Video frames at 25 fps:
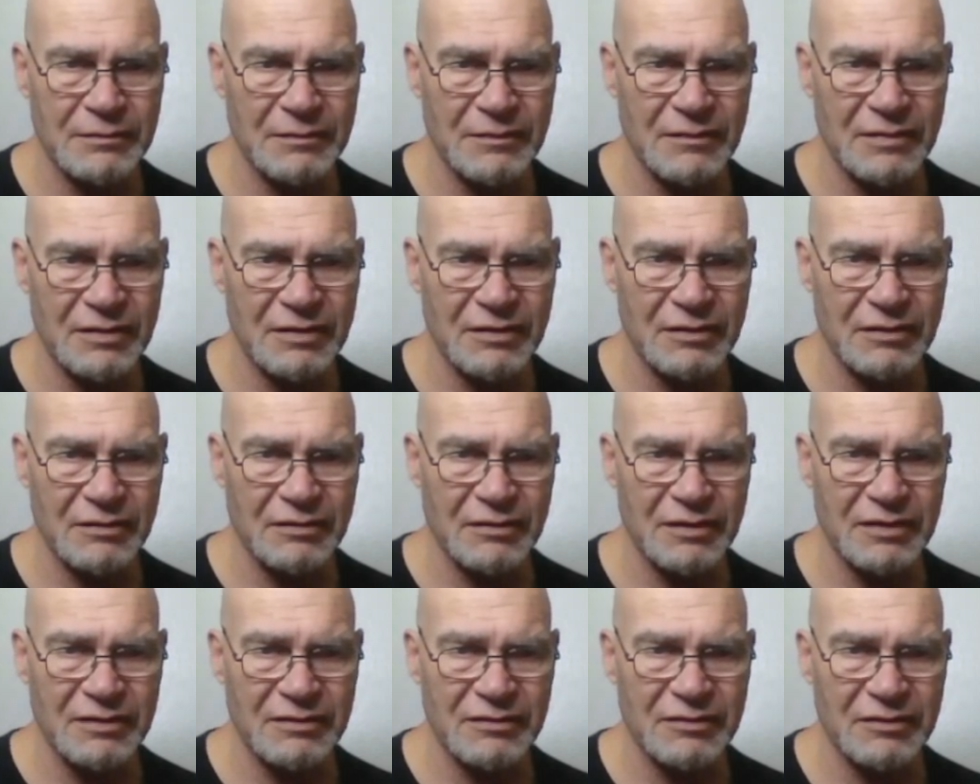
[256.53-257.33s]
So
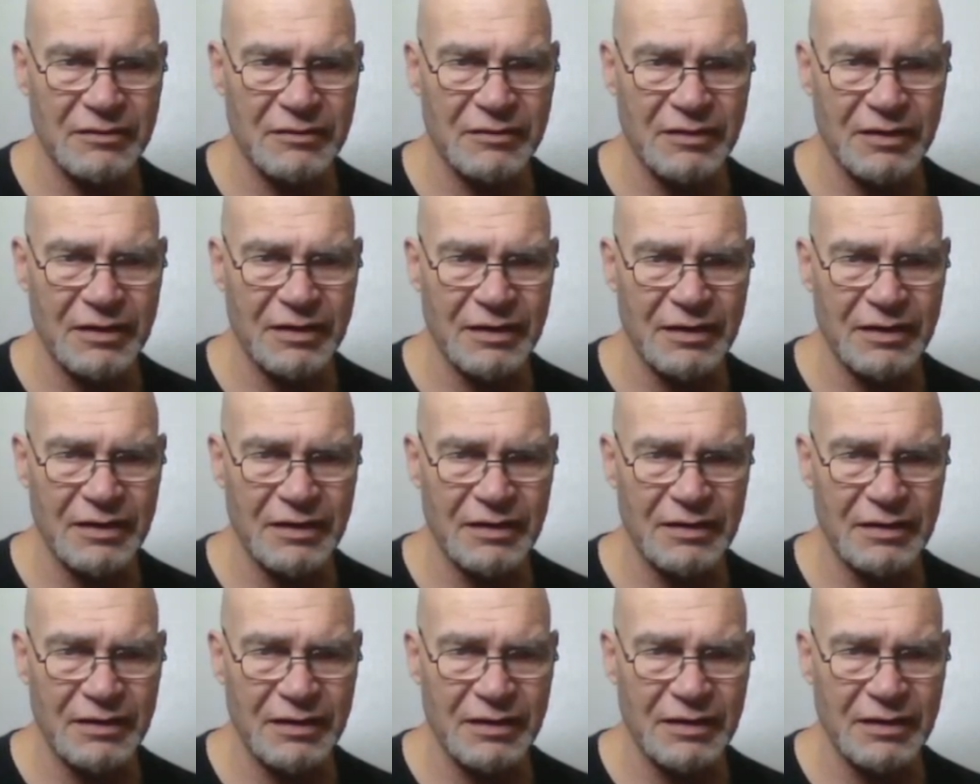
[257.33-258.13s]
let's go
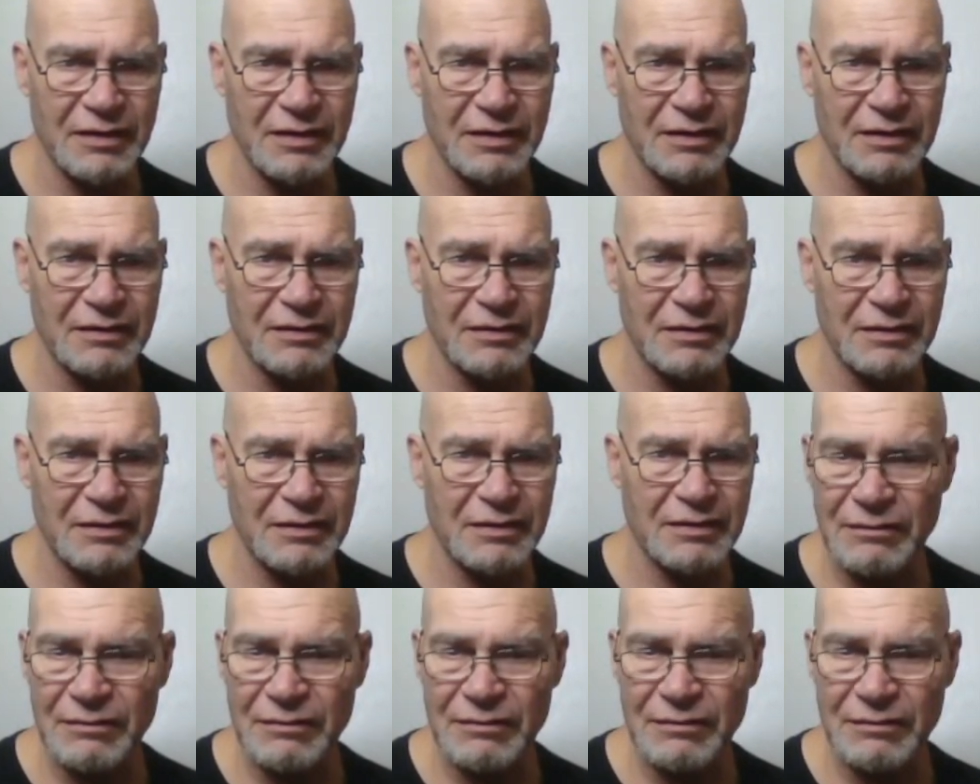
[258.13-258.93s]
ahead and
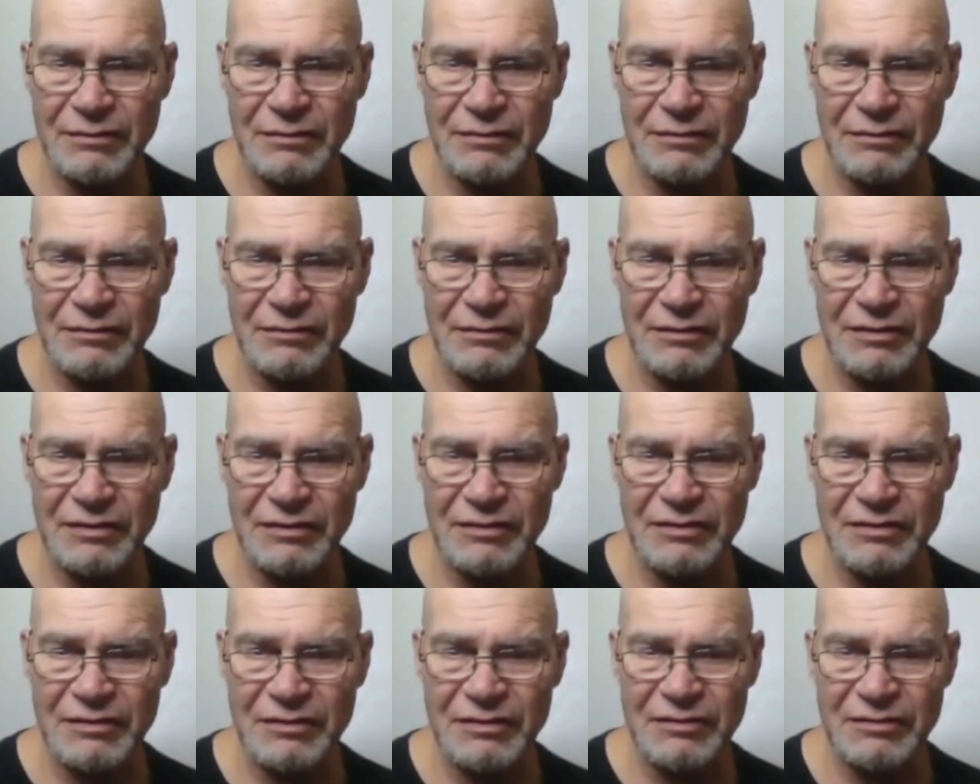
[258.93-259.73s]

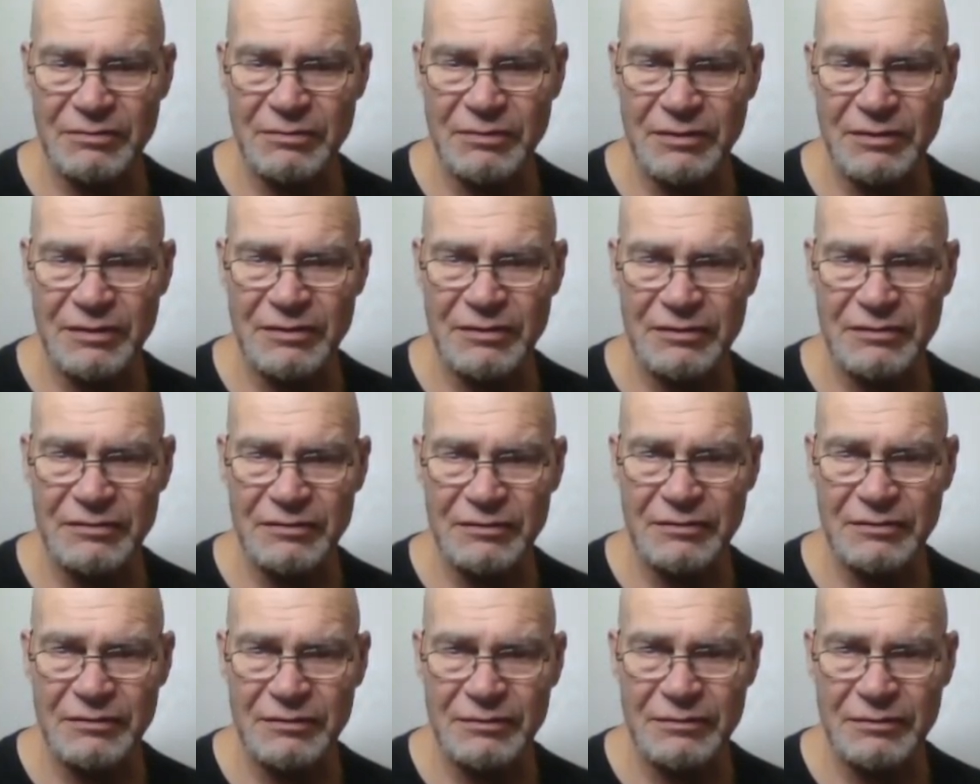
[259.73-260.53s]
delete this
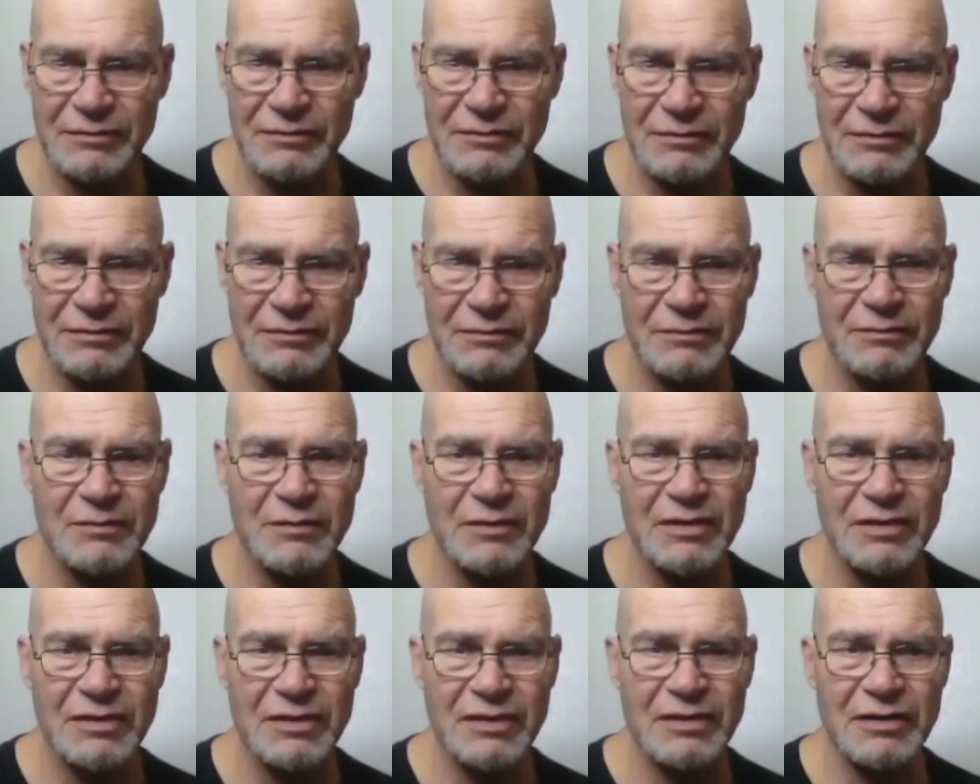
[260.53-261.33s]
picture.
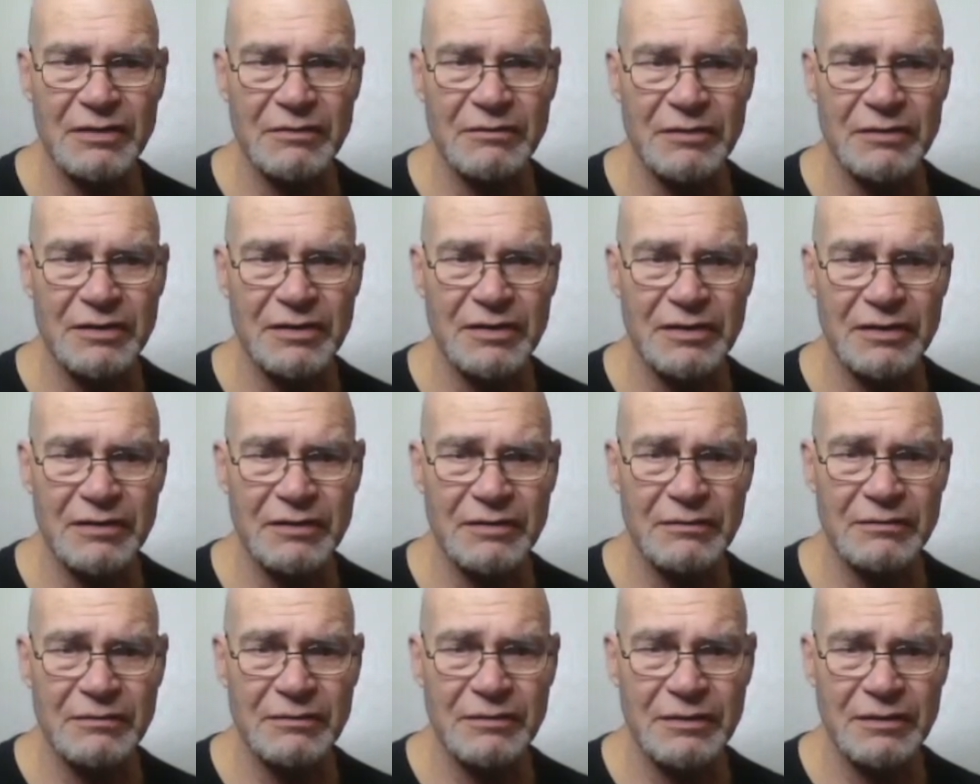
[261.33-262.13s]
There we
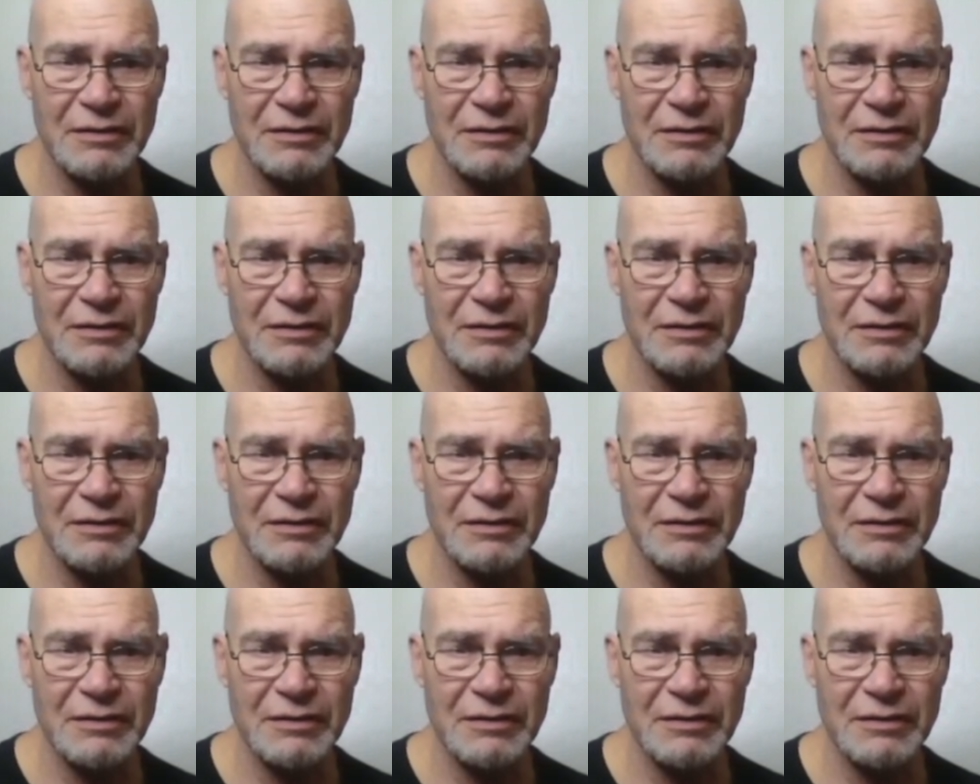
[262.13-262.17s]
go.